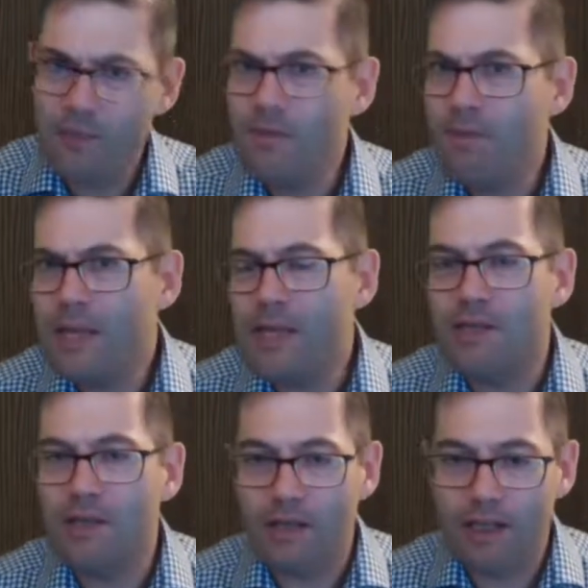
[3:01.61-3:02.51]

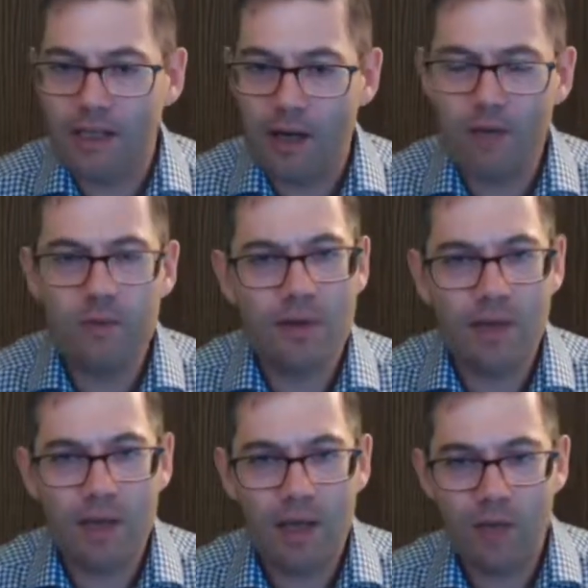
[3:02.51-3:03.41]
immediately? I would
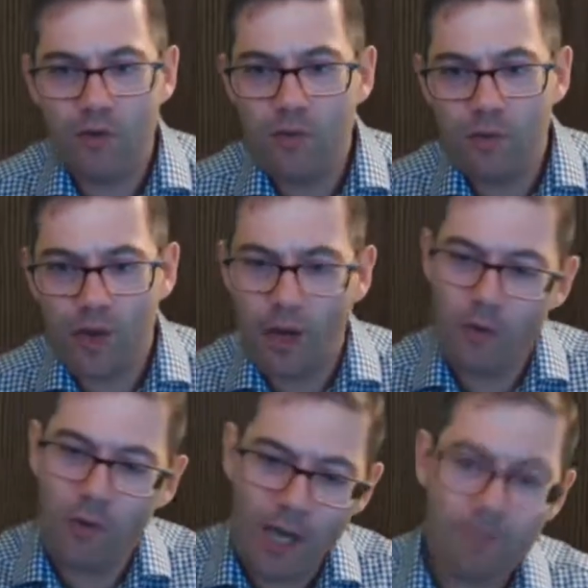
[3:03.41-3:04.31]
think if you
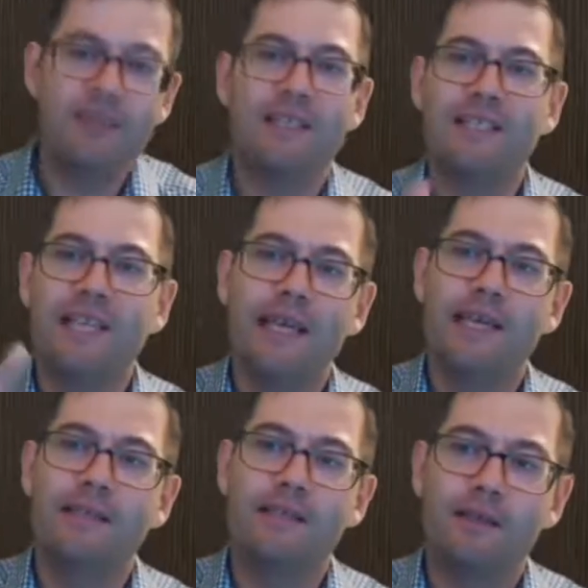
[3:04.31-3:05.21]
go up the
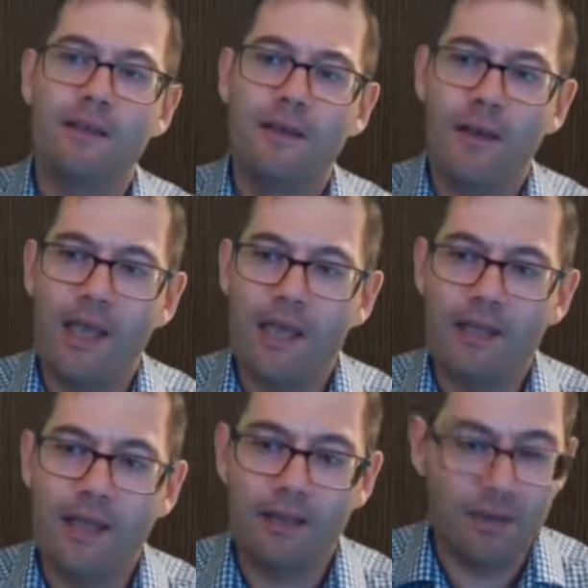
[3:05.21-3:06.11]
stairs
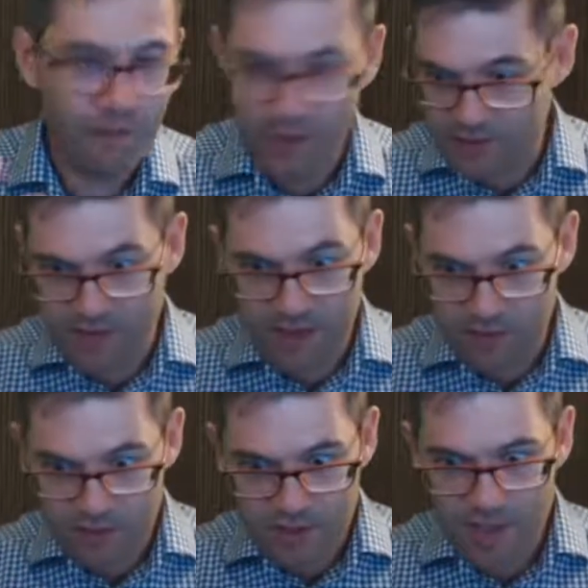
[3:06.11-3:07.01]
and that the first thing
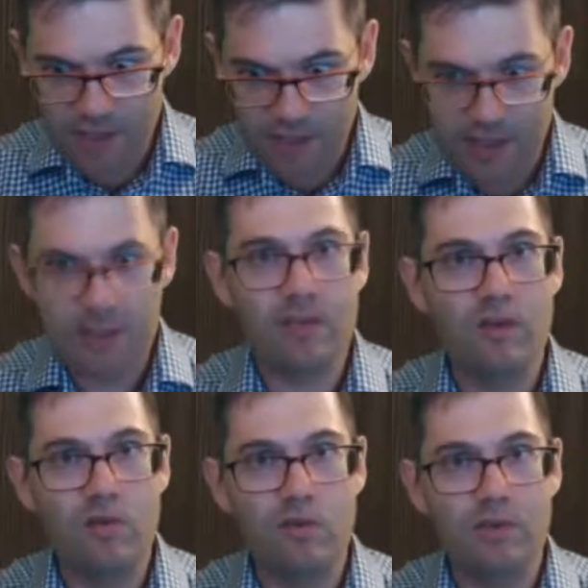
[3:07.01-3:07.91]
you see is that there's
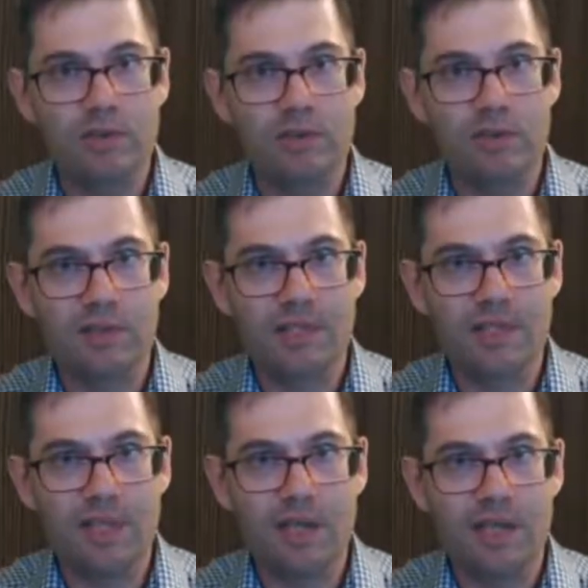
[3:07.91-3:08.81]
no water on the
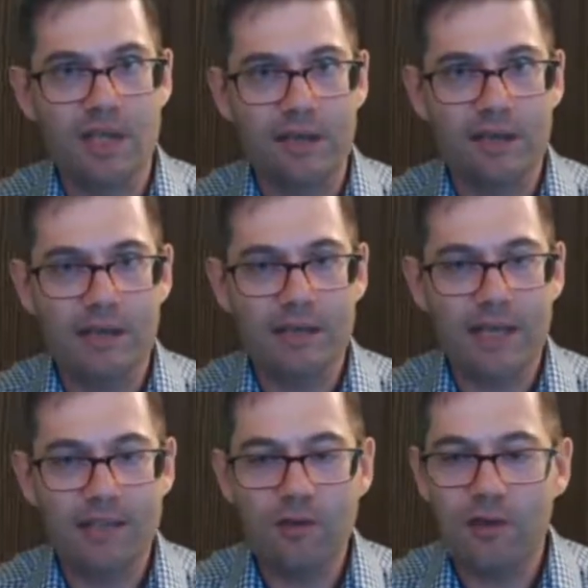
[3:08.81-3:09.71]
slide,
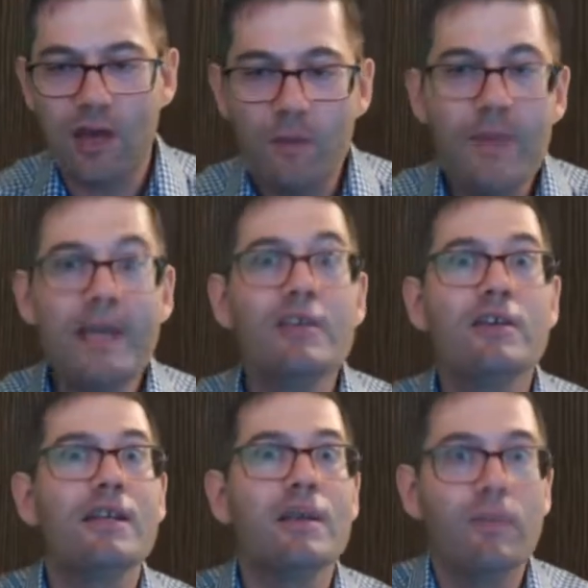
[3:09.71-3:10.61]
that's not
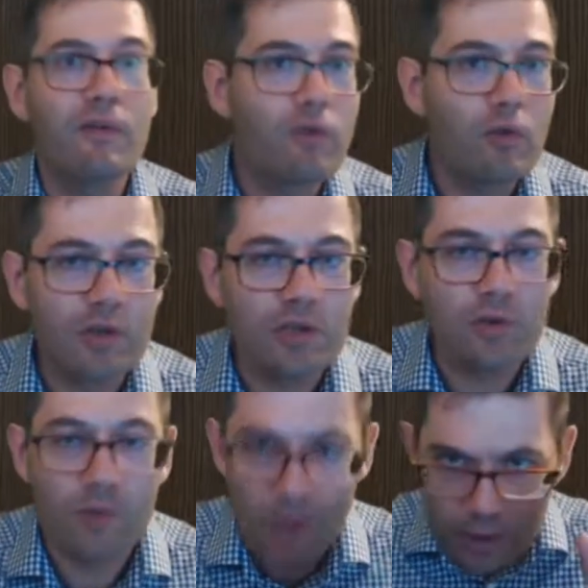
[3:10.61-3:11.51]
immediately before
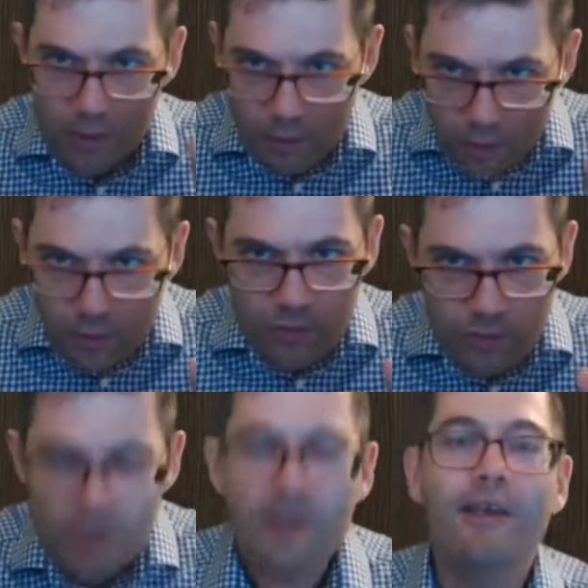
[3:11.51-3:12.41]
you
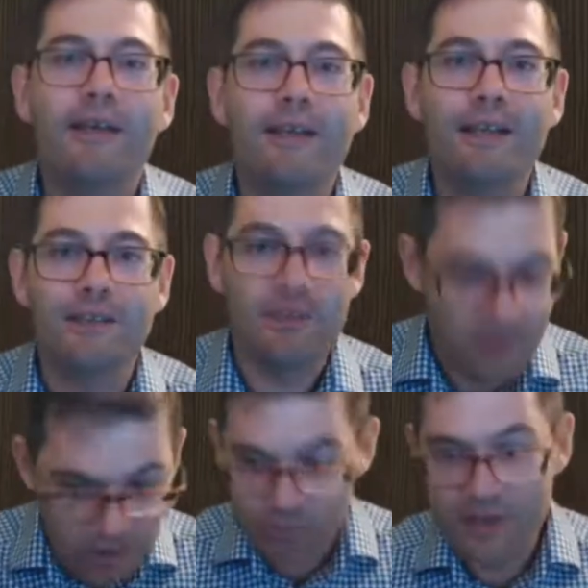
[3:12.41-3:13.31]
launch. That's
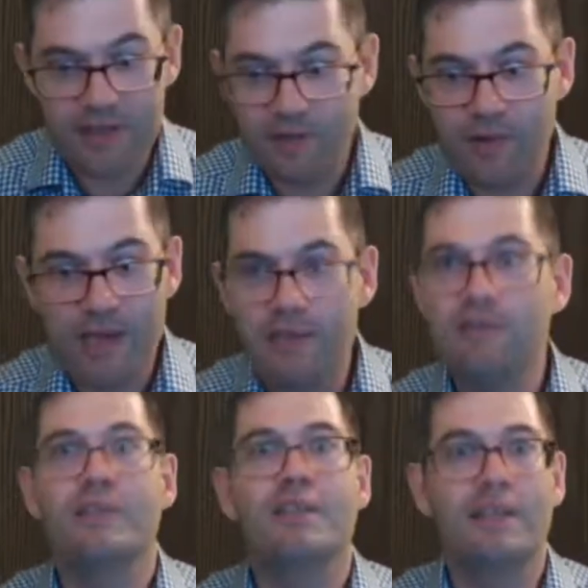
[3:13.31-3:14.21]
straight away you
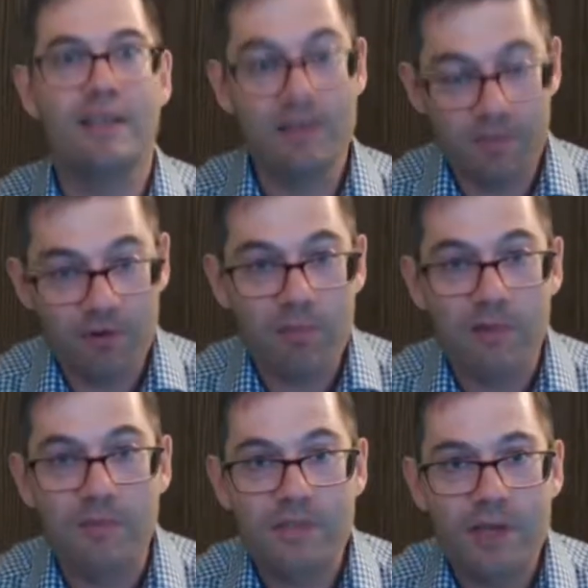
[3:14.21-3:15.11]
see there's a
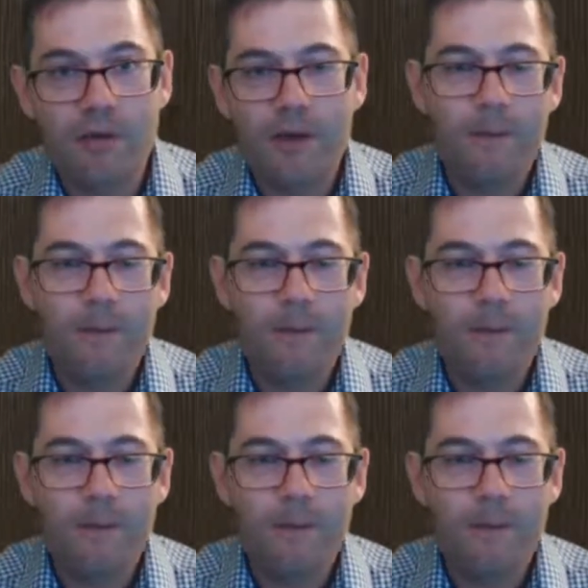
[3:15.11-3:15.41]
problem. So